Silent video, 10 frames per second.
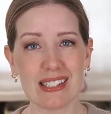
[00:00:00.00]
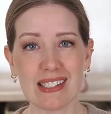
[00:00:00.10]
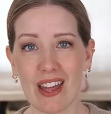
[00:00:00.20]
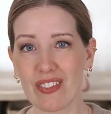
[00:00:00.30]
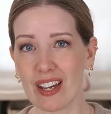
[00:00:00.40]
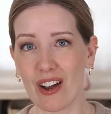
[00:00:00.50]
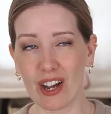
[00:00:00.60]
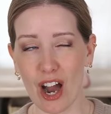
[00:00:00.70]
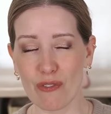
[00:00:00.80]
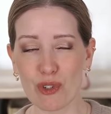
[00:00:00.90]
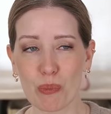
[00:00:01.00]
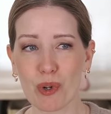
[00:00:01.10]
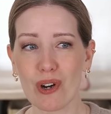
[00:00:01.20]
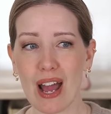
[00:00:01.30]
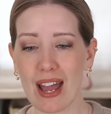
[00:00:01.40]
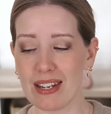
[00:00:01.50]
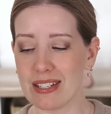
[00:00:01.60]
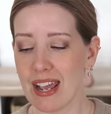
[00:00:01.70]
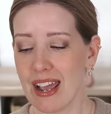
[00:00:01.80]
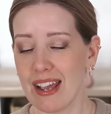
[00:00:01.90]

It's nothing uncomfortable, and